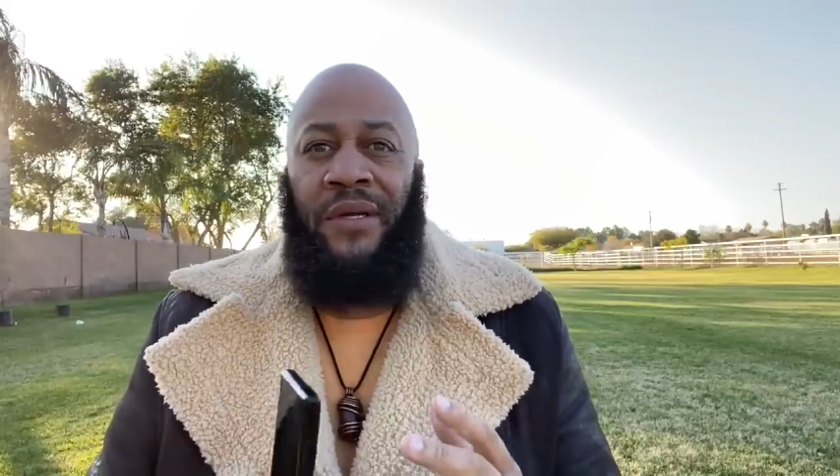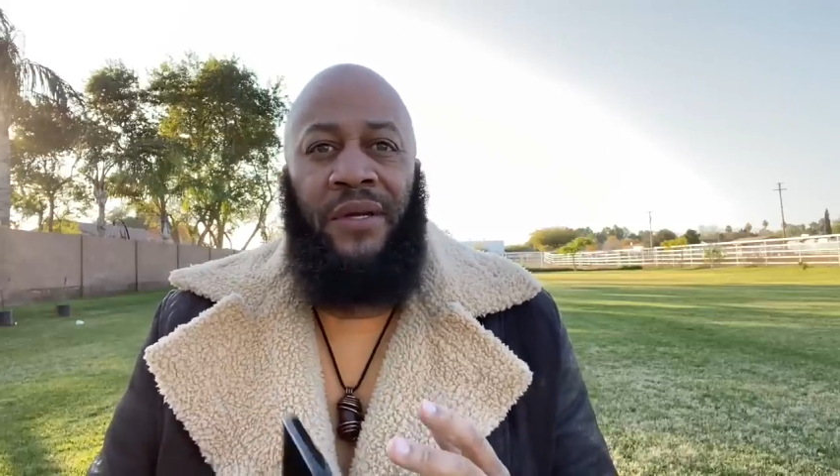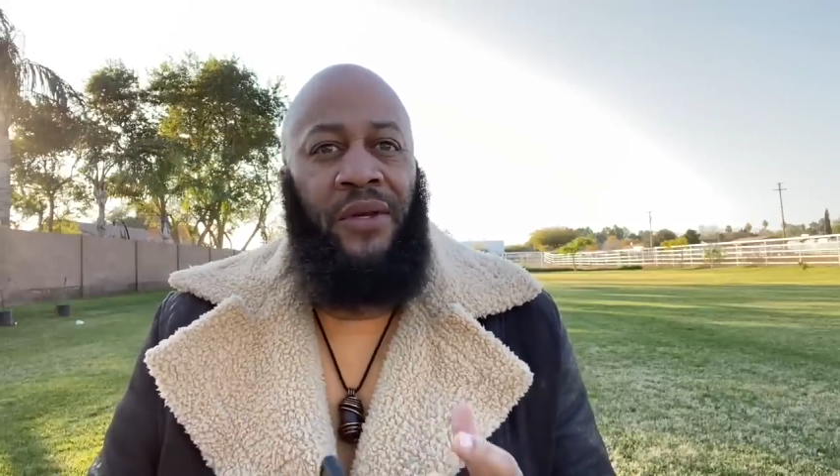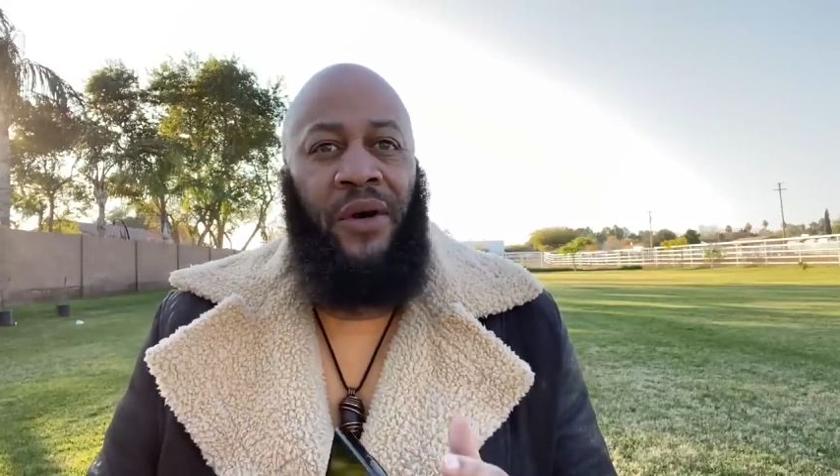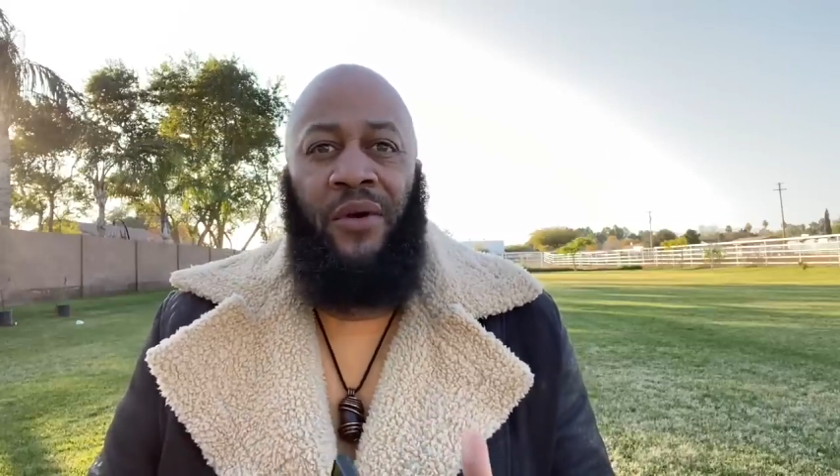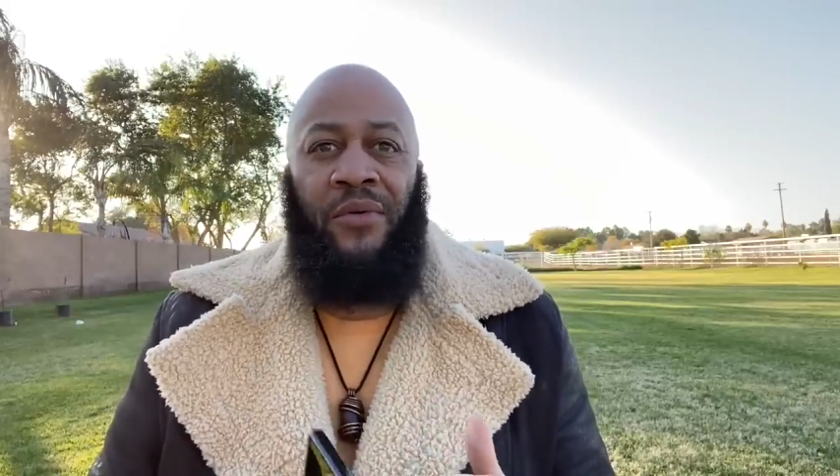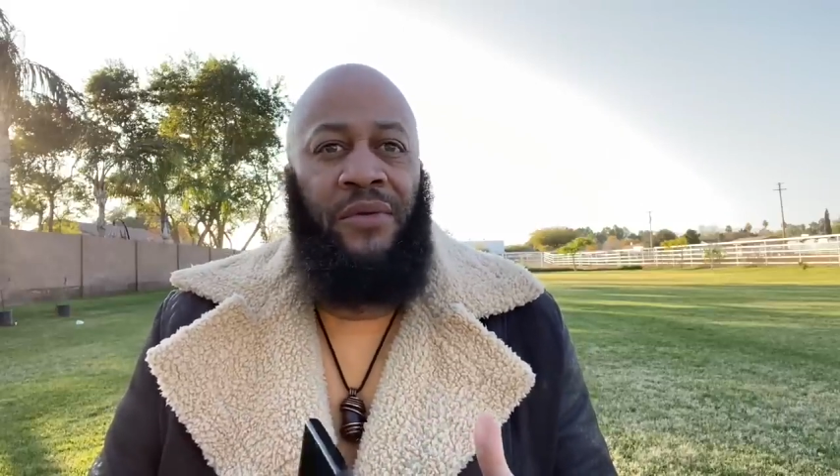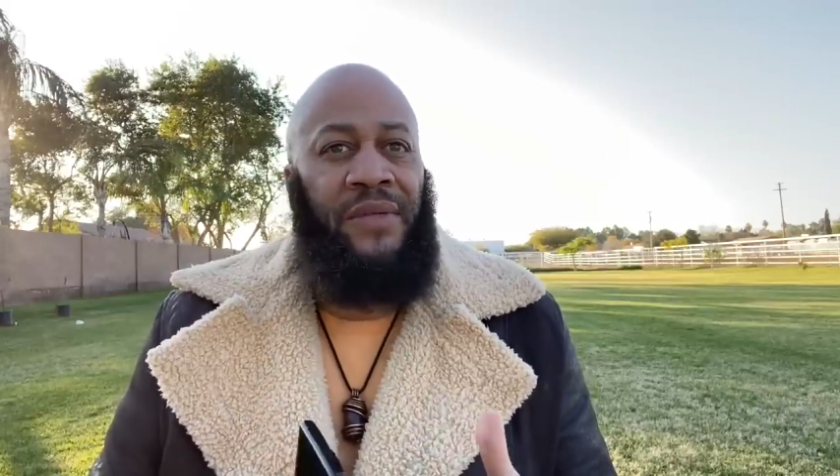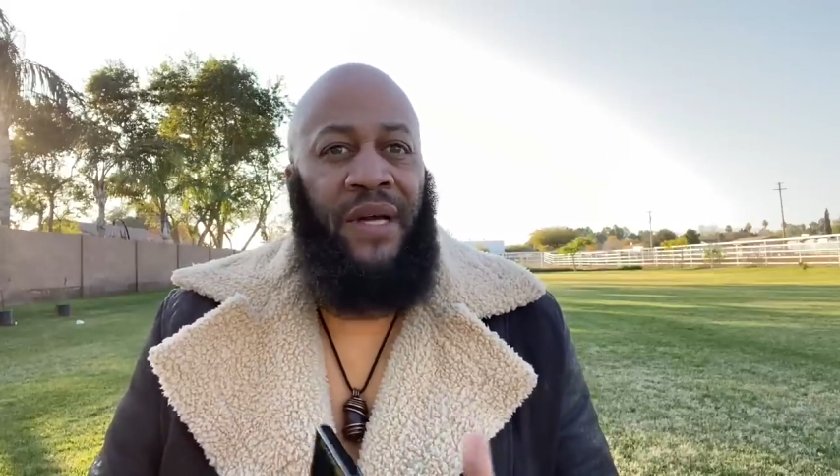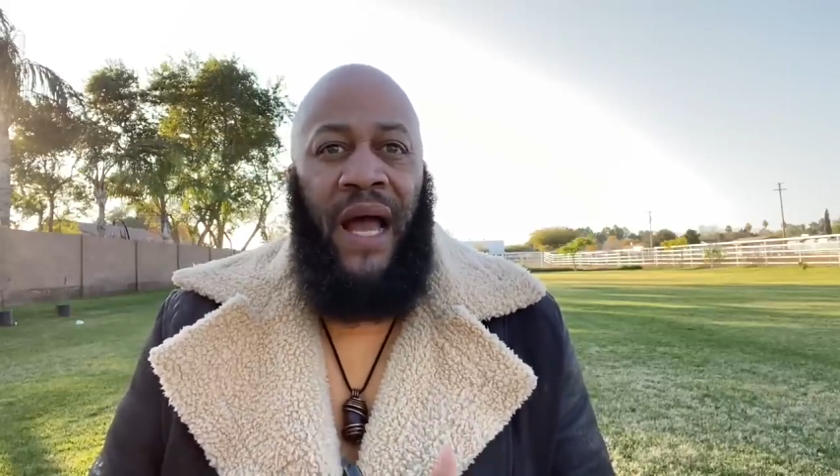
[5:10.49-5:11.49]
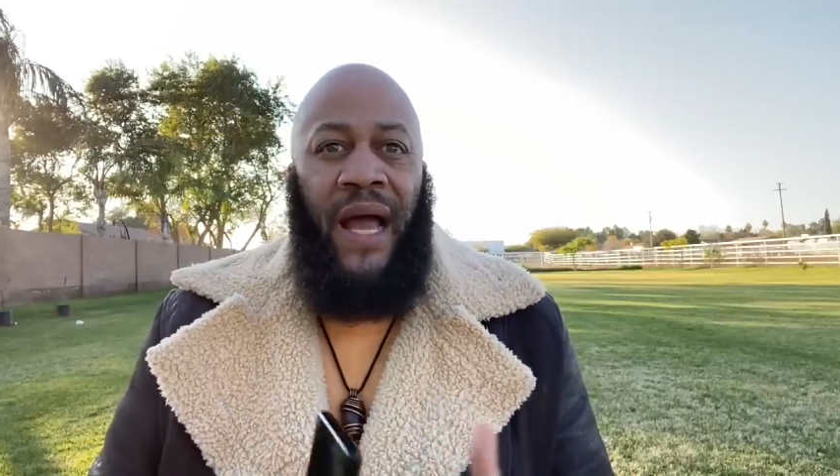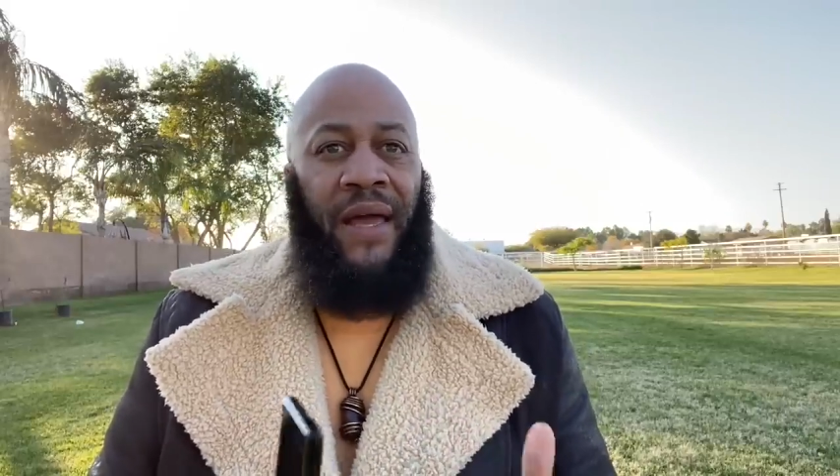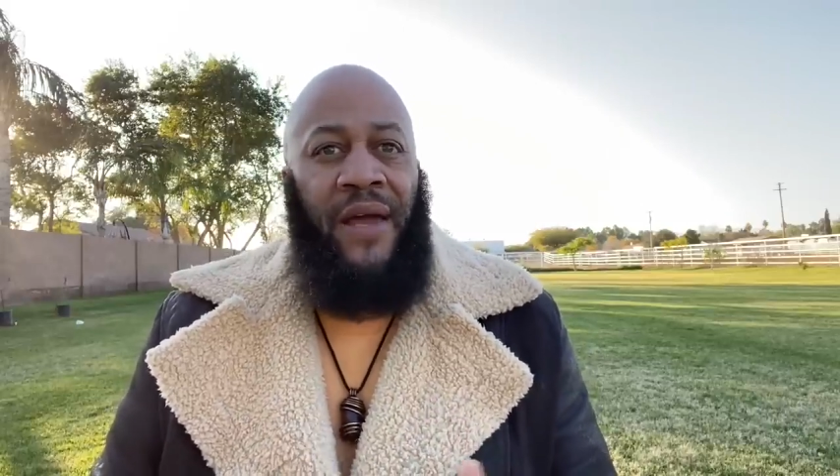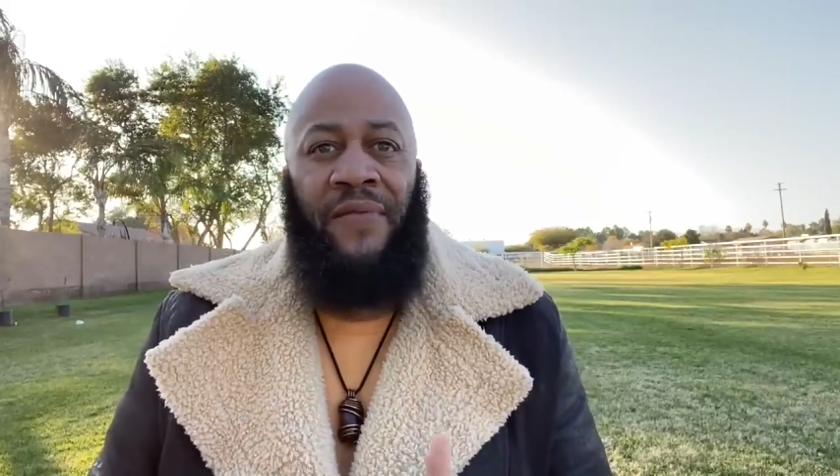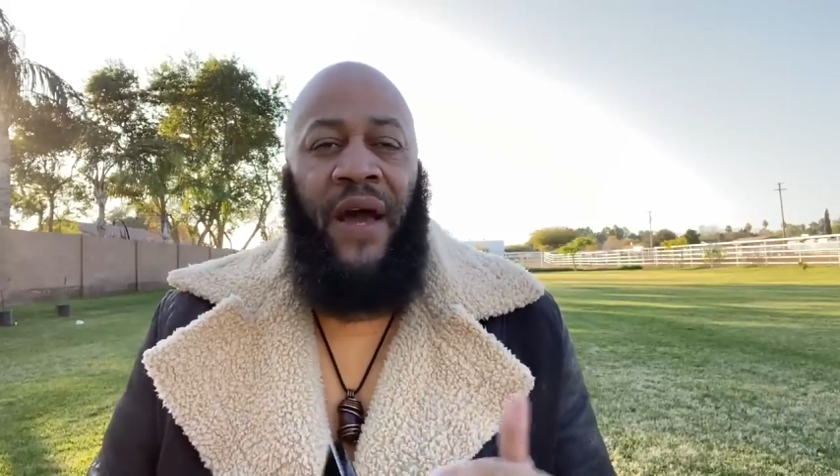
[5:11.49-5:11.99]
you know,
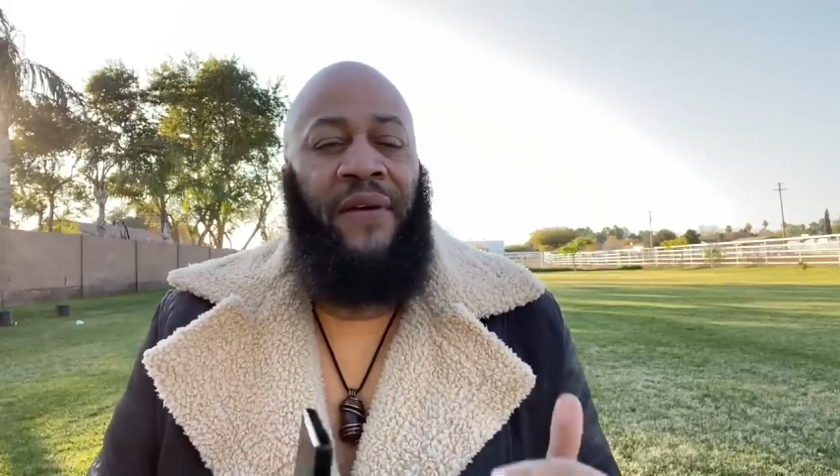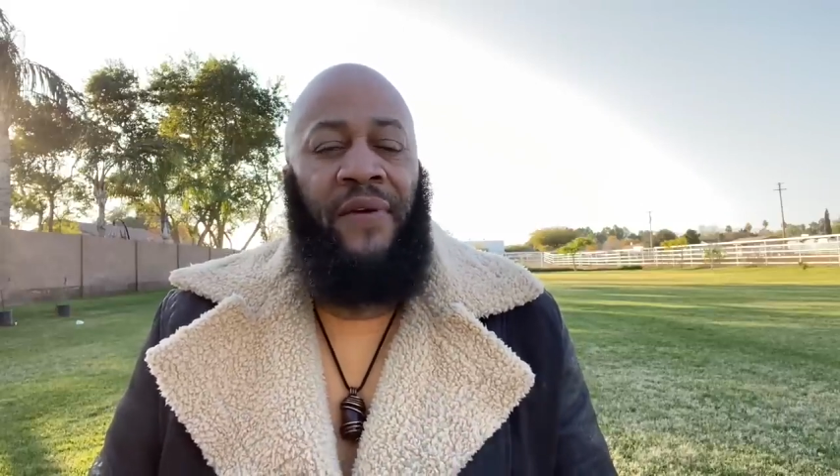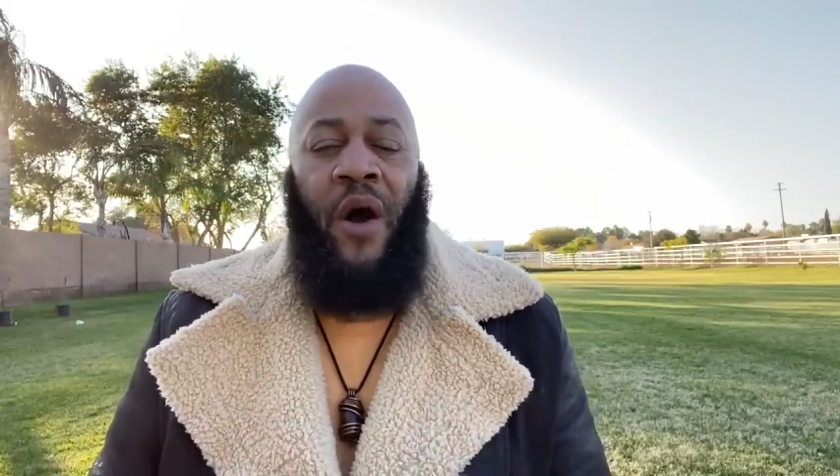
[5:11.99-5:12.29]
if